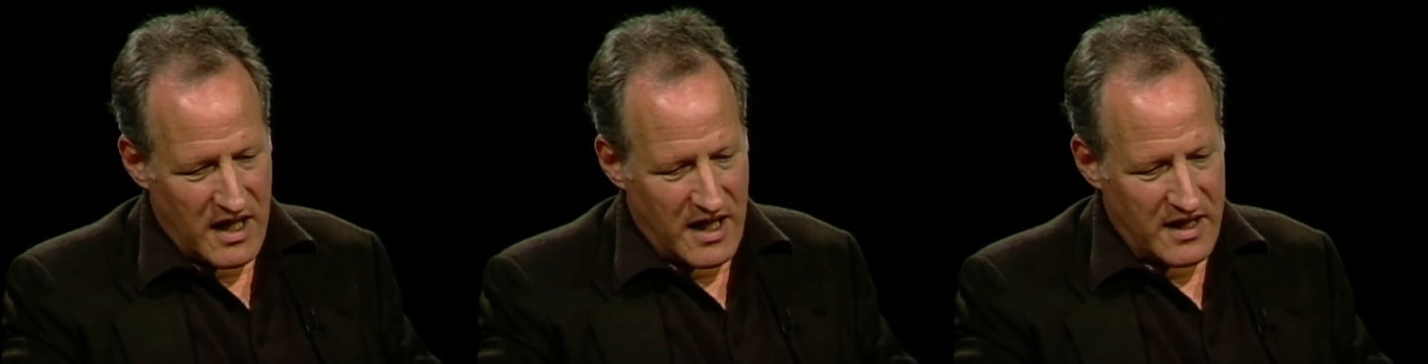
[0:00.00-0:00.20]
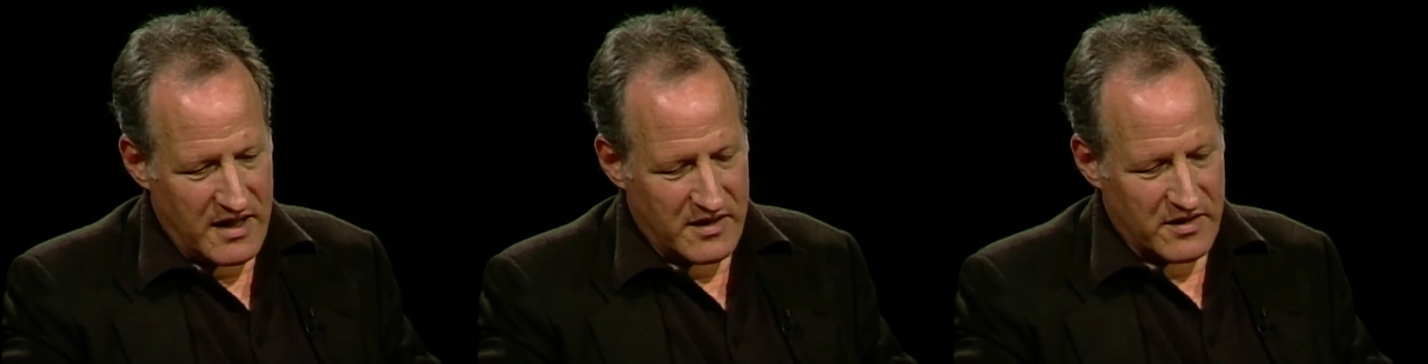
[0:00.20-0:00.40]

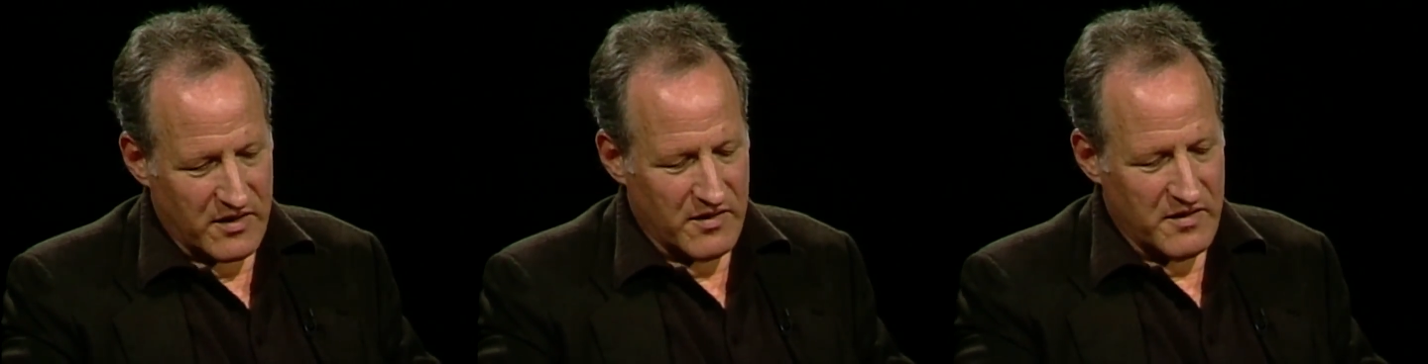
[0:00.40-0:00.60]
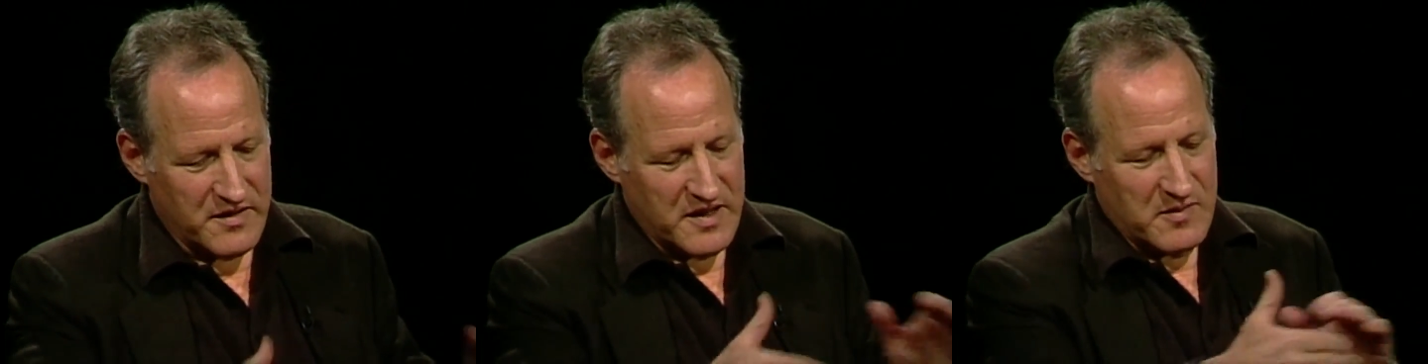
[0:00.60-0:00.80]
And he
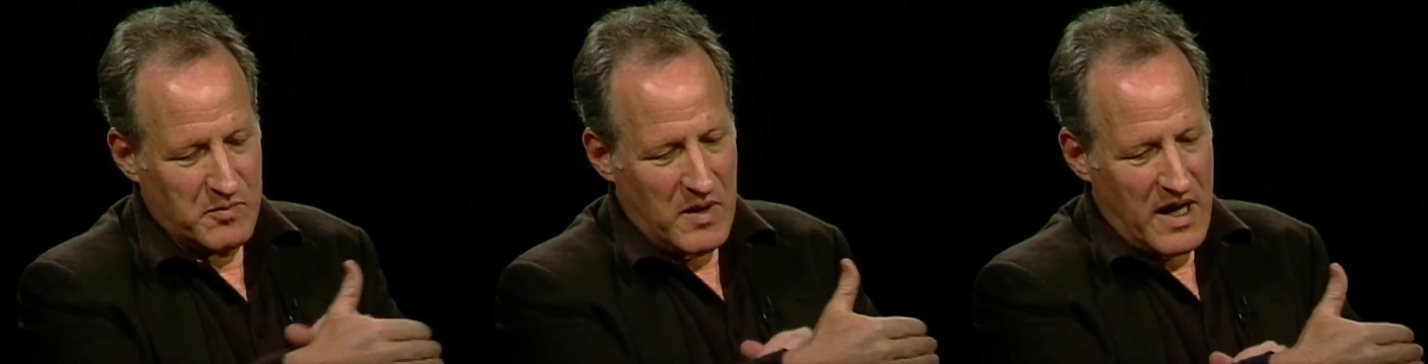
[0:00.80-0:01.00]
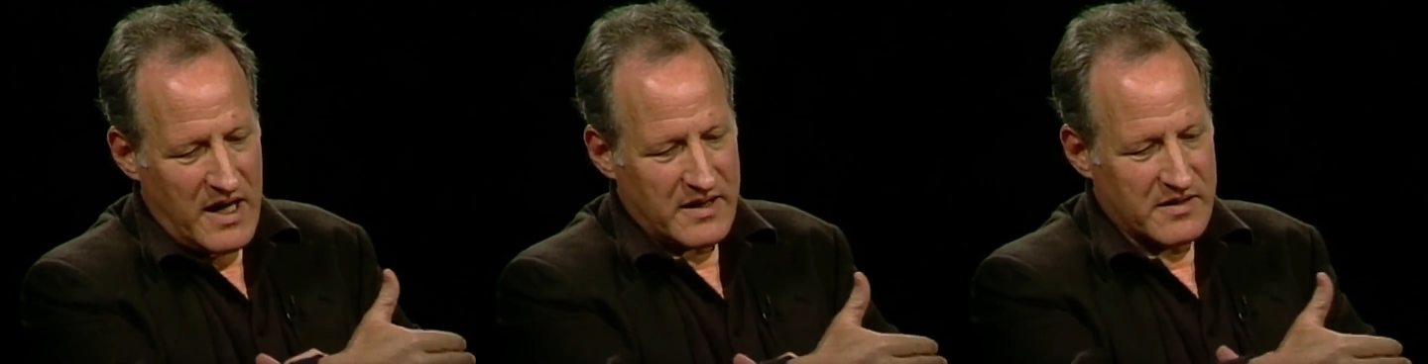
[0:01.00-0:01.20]
turns his
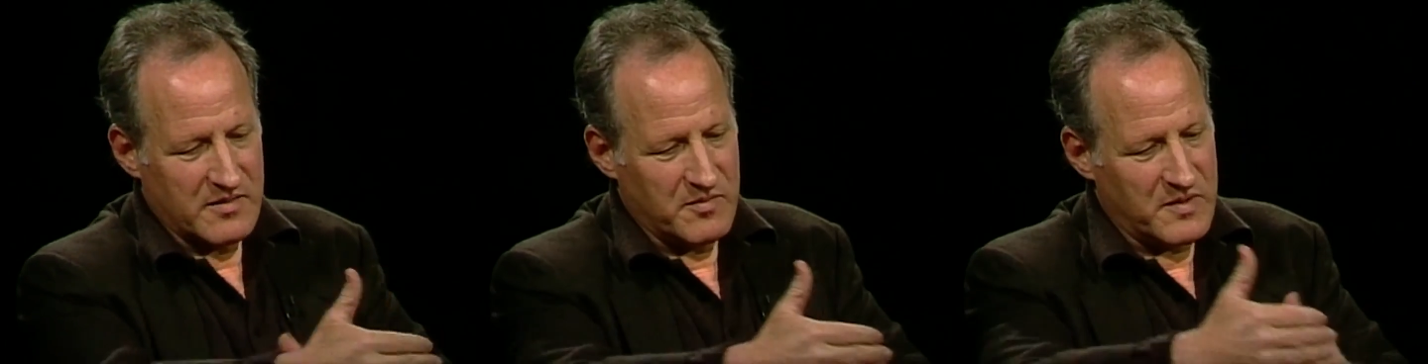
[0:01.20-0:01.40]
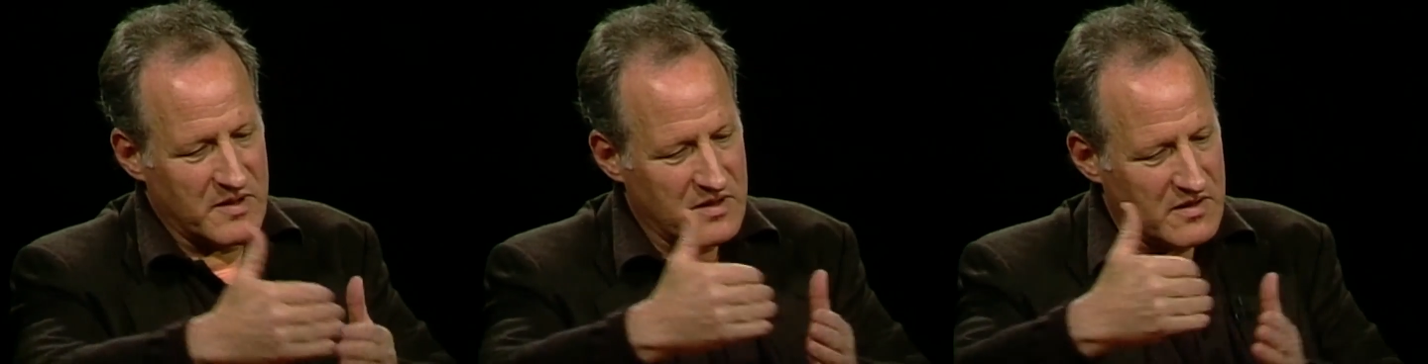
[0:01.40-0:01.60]
back to
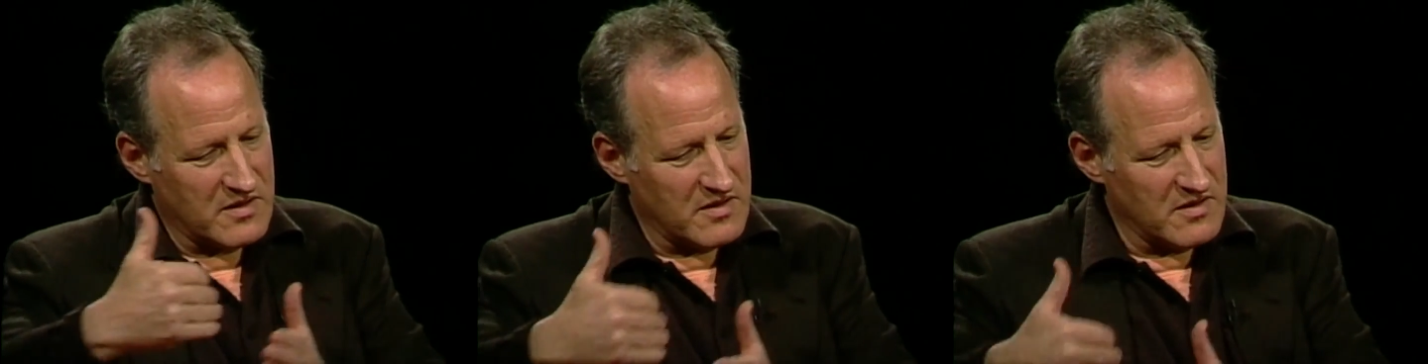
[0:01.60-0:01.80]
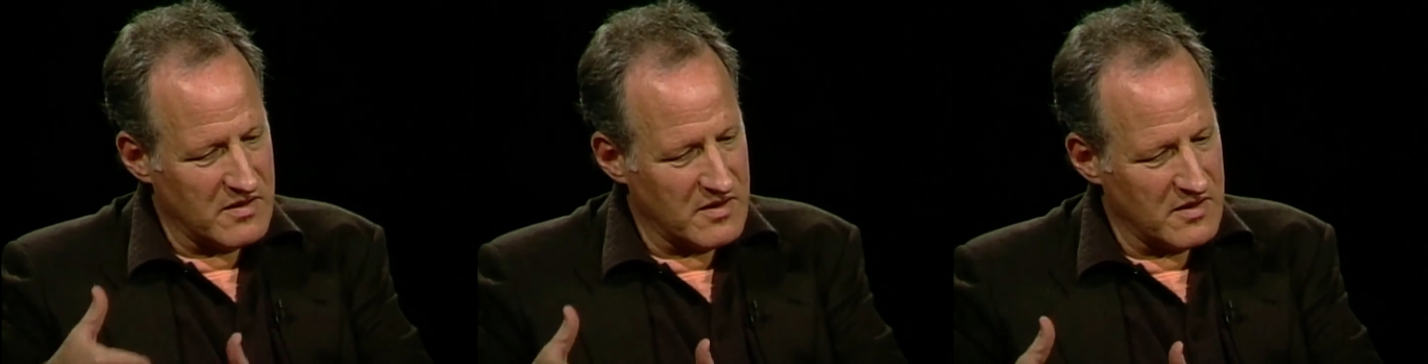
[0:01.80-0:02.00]

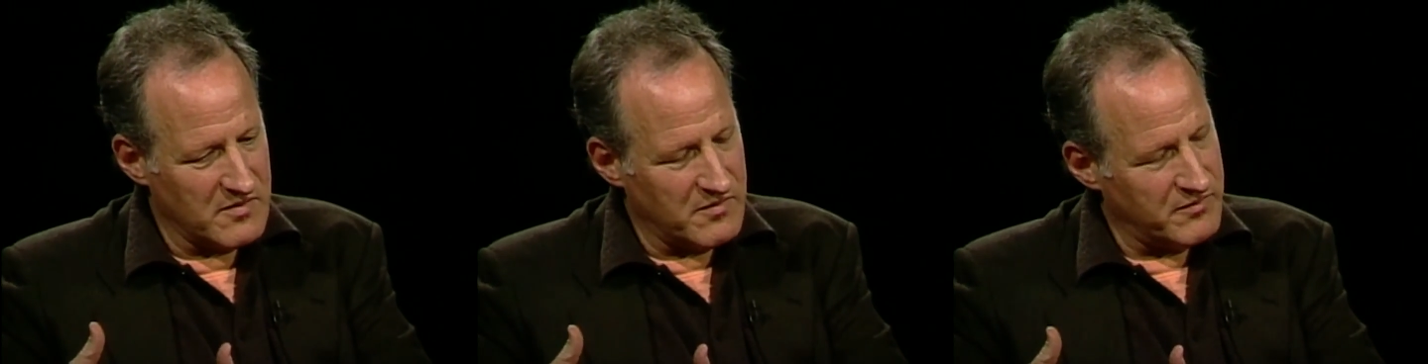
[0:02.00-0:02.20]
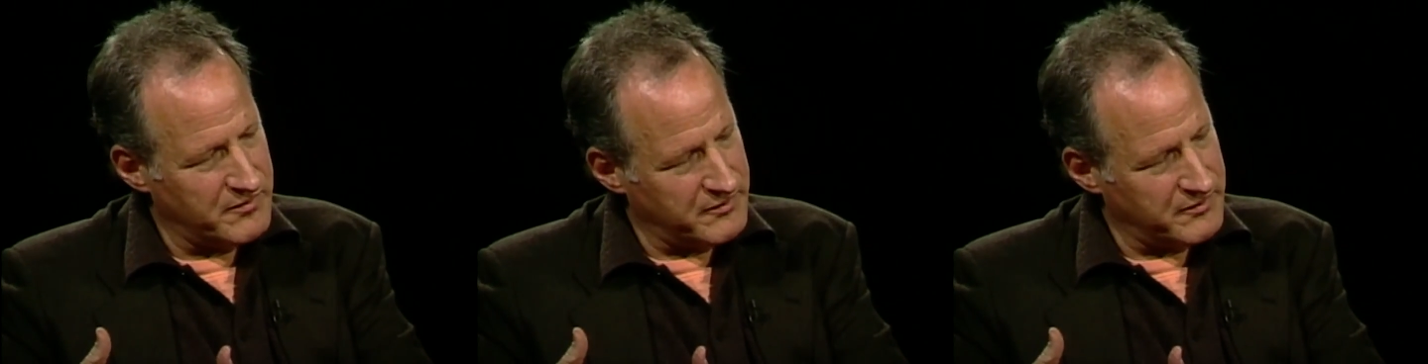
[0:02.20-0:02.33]
the